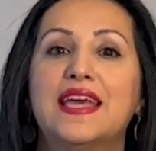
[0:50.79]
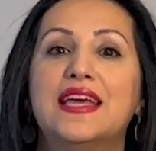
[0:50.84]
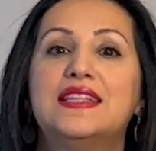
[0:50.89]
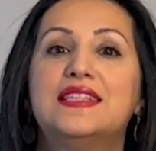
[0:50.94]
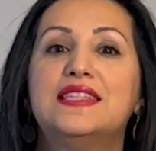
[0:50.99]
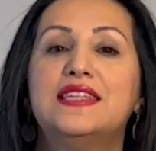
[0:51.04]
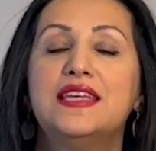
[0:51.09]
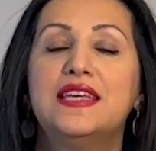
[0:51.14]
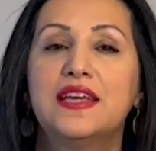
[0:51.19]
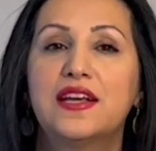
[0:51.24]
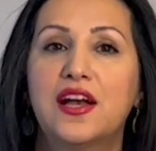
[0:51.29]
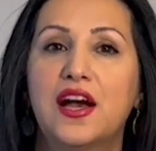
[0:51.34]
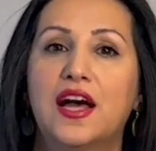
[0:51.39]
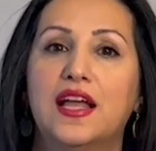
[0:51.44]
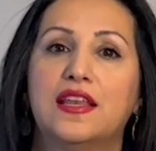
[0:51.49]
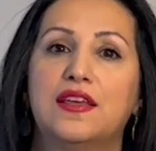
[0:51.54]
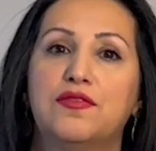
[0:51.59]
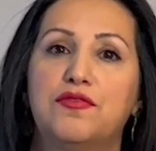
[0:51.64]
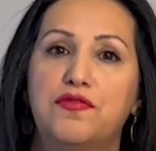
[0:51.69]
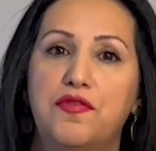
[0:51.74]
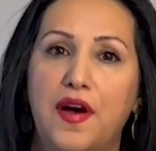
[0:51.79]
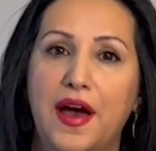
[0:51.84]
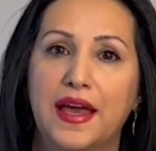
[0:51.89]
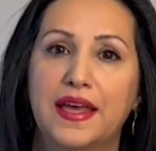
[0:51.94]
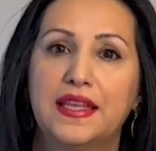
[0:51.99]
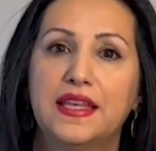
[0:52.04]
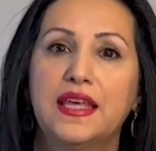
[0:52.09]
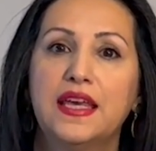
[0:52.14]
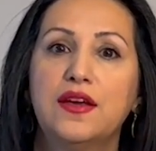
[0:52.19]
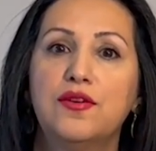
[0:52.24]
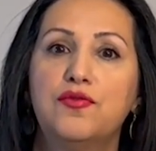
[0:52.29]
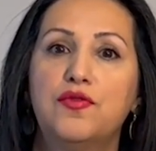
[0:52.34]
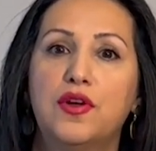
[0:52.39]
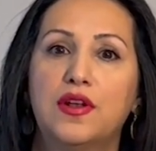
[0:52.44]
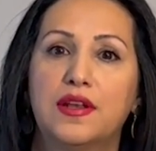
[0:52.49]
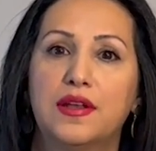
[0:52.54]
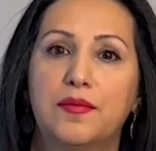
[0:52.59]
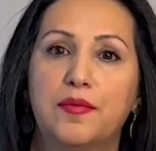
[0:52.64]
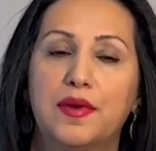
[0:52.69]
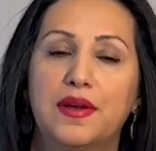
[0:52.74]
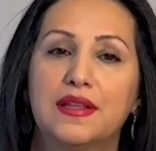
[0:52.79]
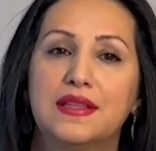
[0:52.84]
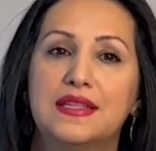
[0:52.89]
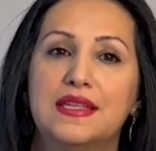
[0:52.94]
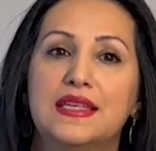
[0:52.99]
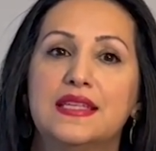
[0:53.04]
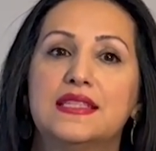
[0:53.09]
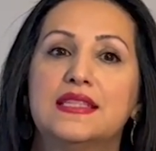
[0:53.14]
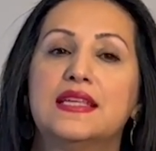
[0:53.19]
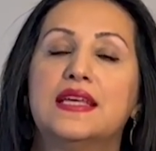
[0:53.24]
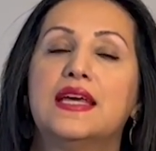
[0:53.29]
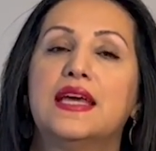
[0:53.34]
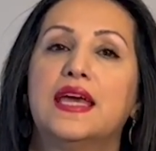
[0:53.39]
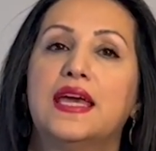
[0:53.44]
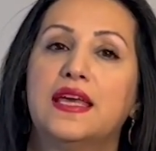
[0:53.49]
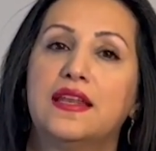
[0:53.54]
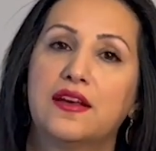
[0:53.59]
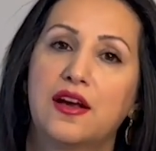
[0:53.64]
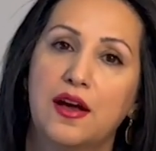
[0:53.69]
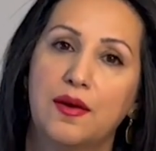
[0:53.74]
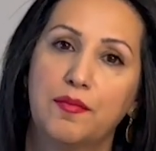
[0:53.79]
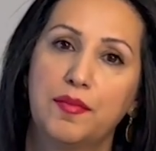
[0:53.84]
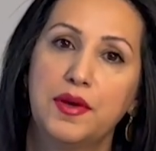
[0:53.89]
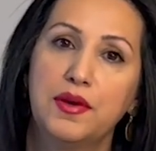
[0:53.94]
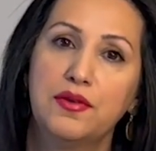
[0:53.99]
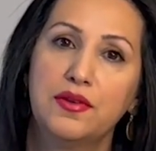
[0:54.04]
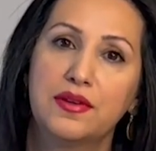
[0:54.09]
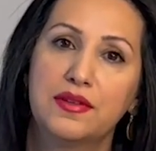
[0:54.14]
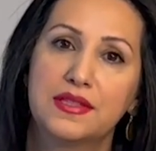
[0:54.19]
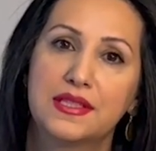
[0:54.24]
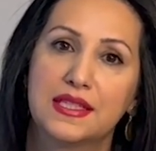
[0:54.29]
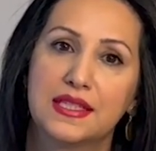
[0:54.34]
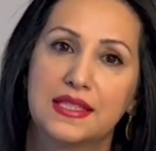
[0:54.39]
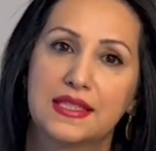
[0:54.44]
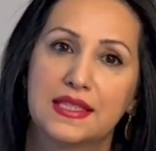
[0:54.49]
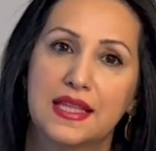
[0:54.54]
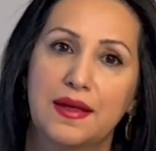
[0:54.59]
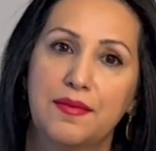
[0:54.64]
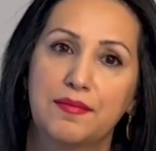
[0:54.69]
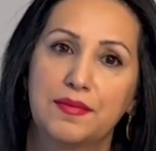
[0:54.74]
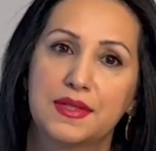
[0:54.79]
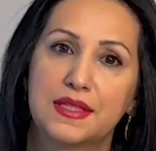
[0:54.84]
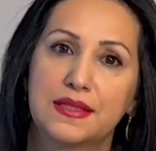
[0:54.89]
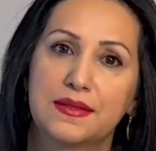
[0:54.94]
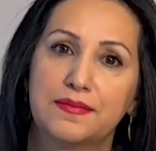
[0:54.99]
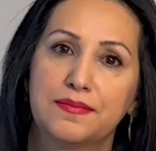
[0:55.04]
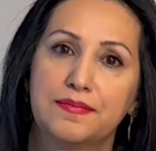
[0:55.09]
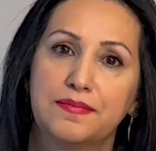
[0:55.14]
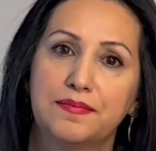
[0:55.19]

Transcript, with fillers: ethically finding vulnerabilities in computer systems.